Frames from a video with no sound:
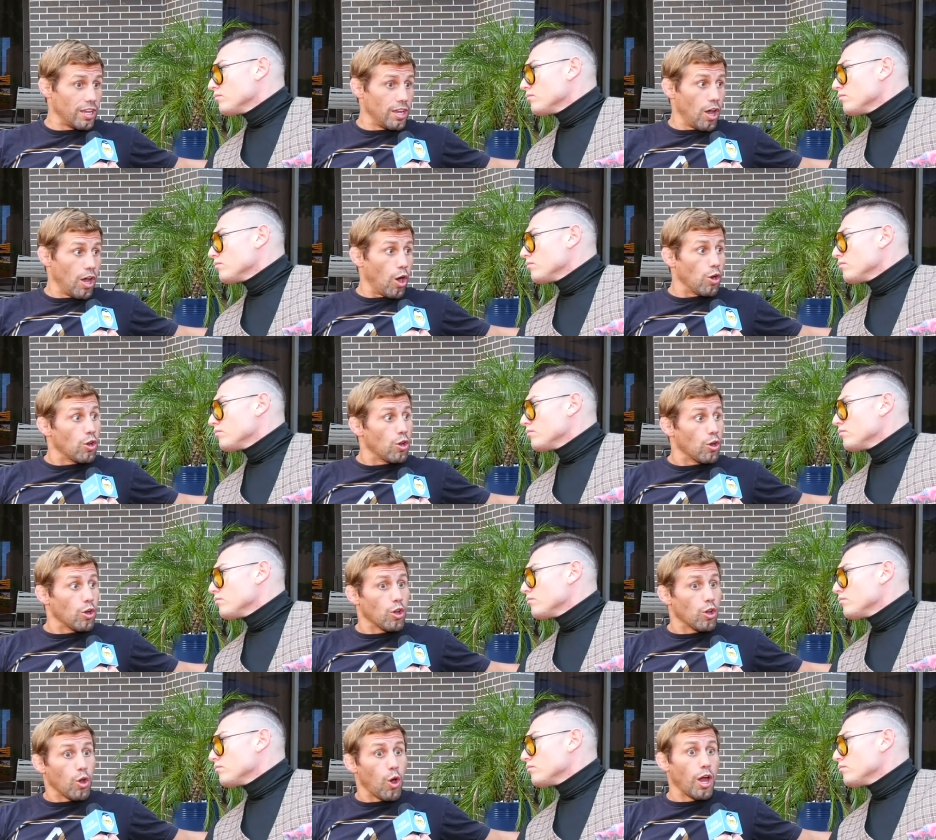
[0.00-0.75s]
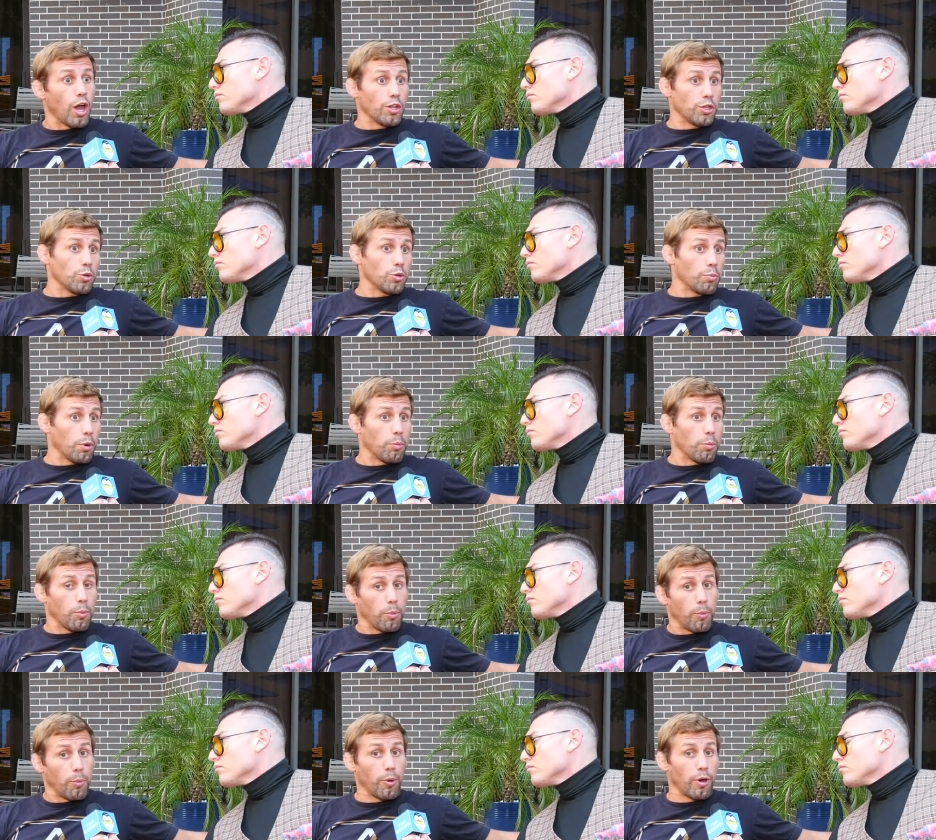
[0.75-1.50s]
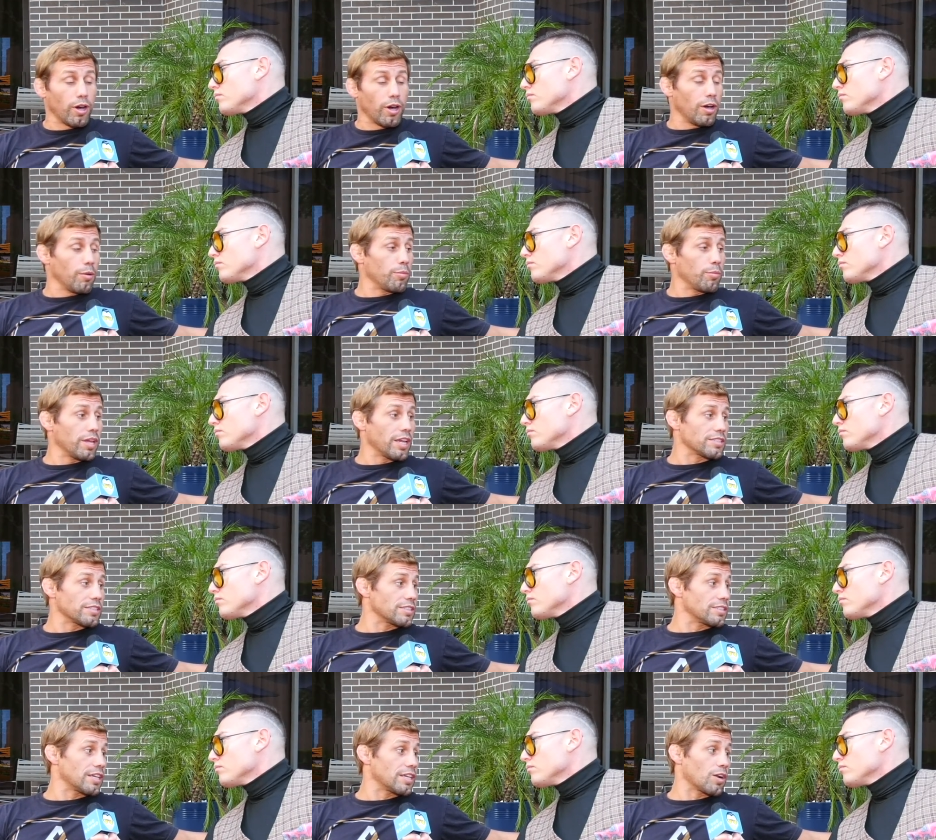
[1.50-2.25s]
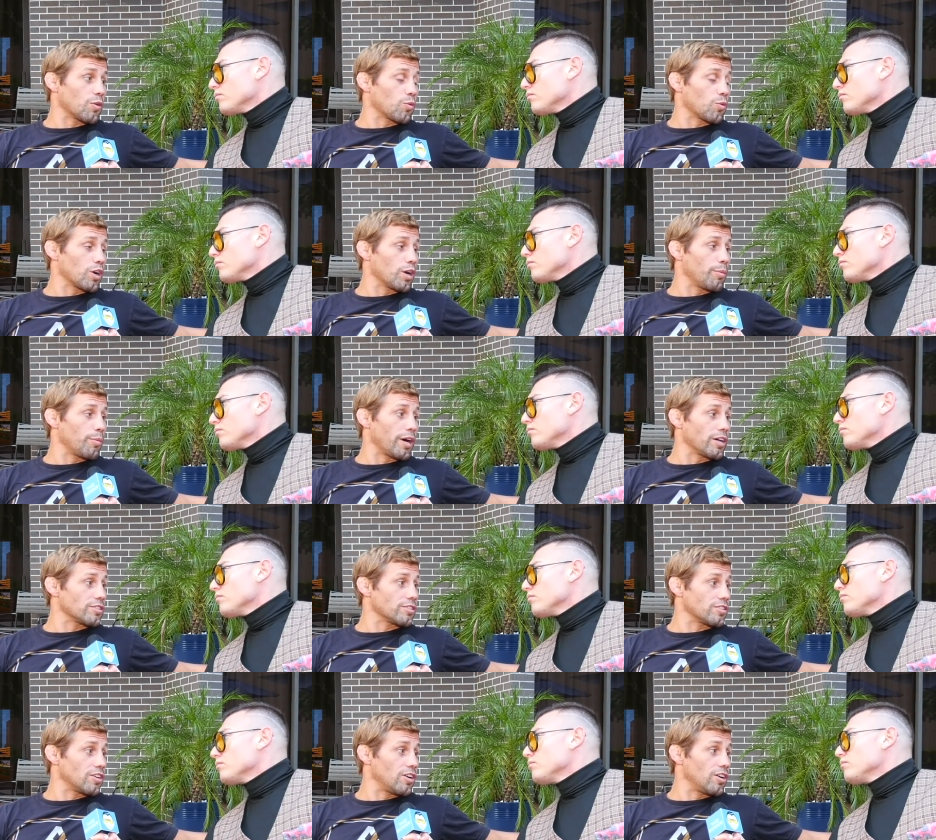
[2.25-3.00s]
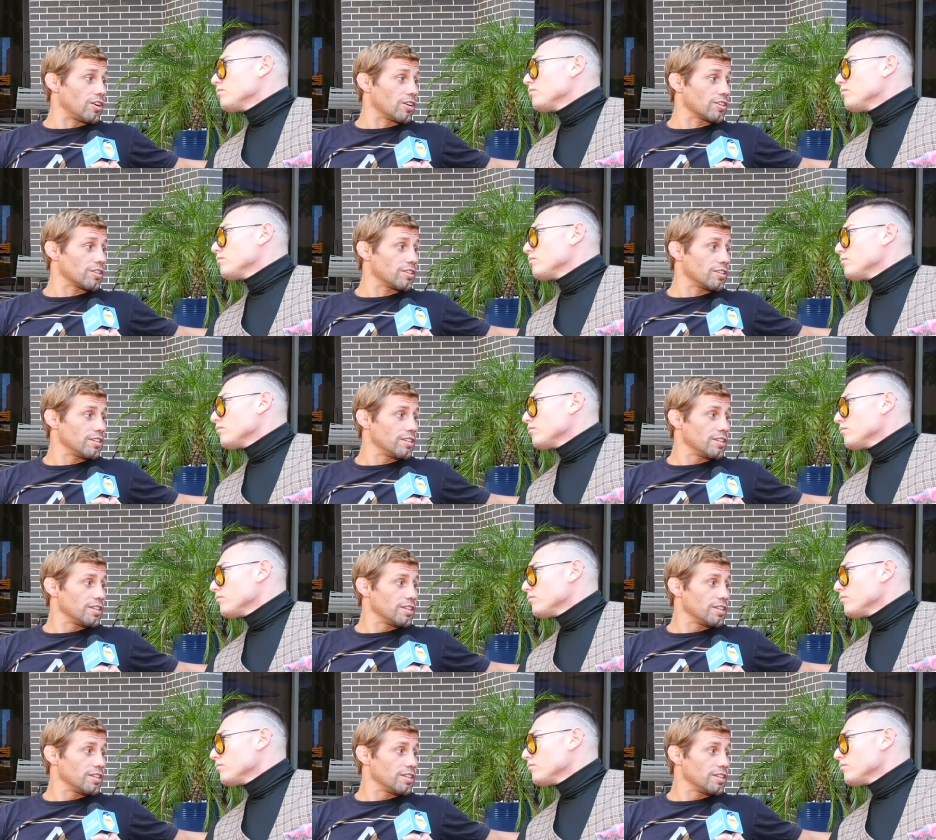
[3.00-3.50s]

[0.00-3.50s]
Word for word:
Speaker 1: "Oh, no, no, no, I do." Blah, blah, blah, blah. But he hasn't said a word about Song.